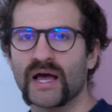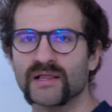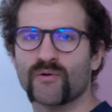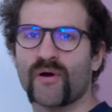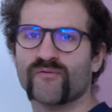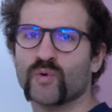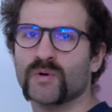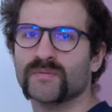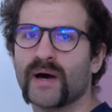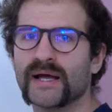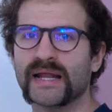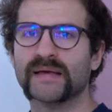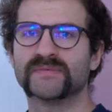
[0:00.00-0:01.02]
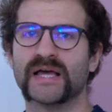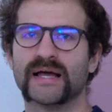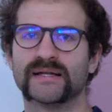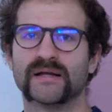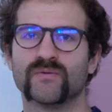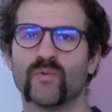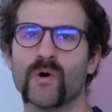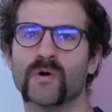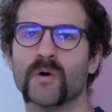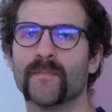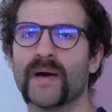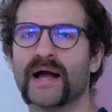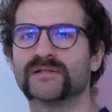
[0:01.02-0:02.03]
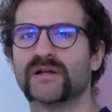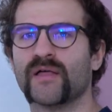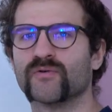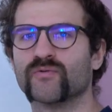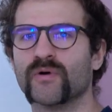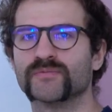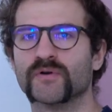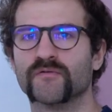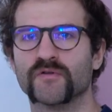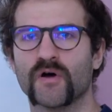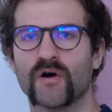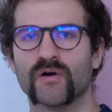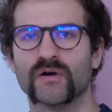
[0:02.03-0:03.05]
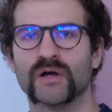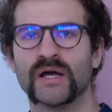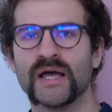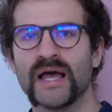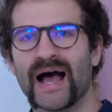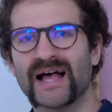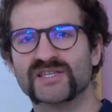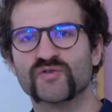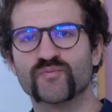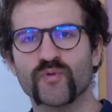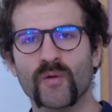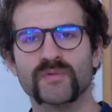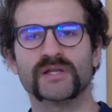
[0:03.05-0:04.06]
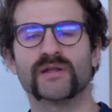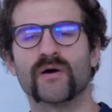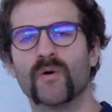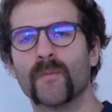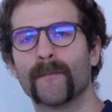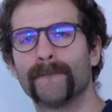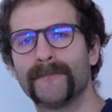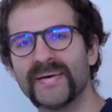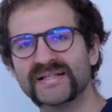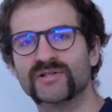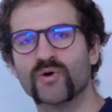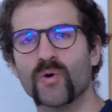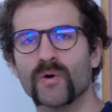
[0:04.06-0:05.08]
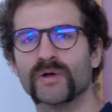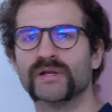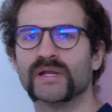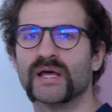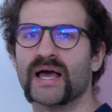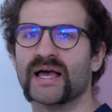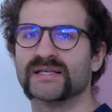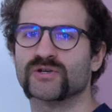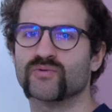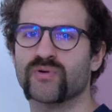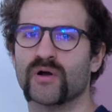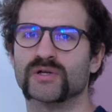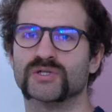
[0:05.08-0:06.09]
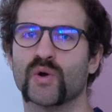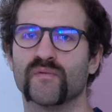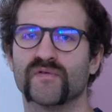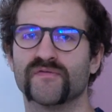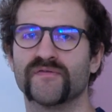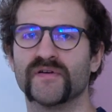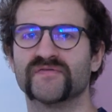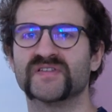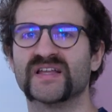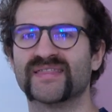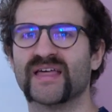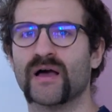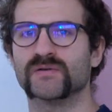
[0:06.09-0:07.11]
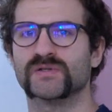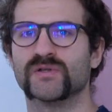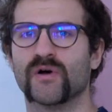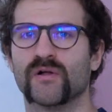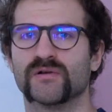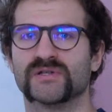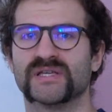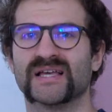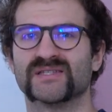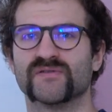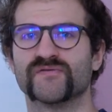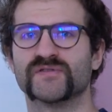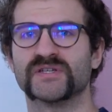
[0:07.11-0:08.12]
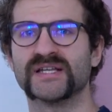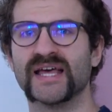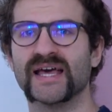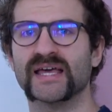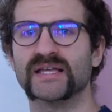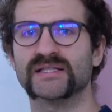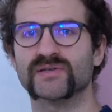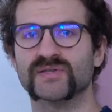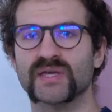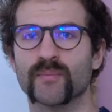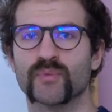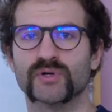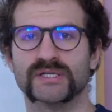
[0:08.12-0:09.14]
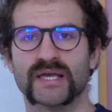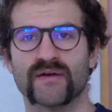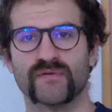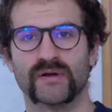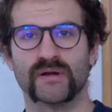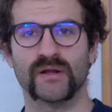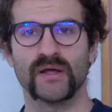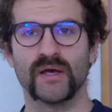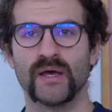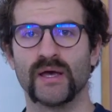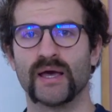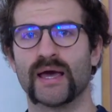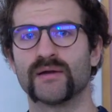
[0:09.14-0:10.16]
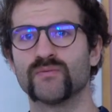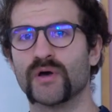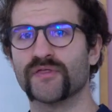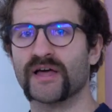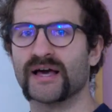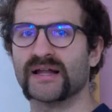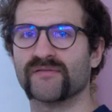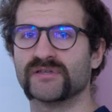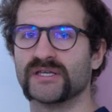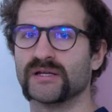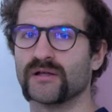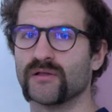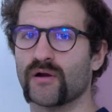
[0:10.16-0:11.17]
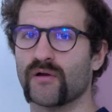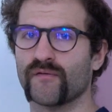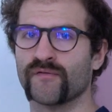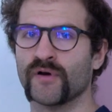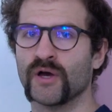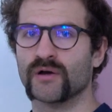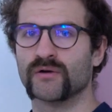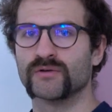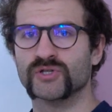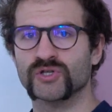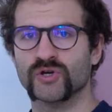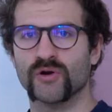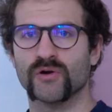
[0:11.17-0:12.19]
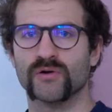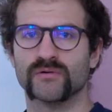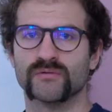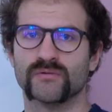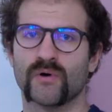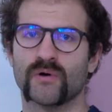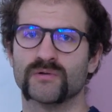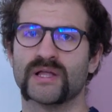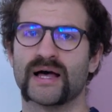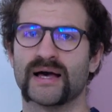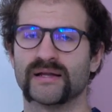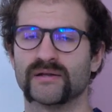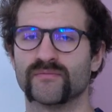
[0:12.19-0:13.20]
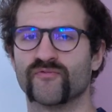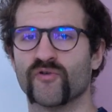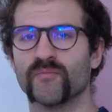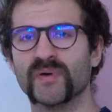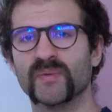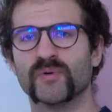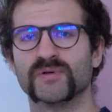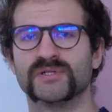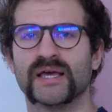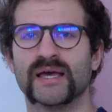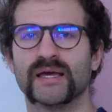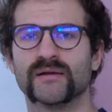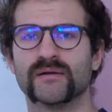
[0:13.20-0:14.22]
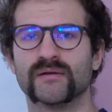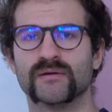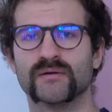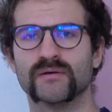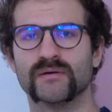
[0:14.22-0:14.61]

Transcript: Hello everyone, my name's Andy and welcome back to another crypto vlog. As you probably know, Bitcoin has crossed over $15,000 as of today, December 7th. And with that, I've seen a lot of concern online from people saying,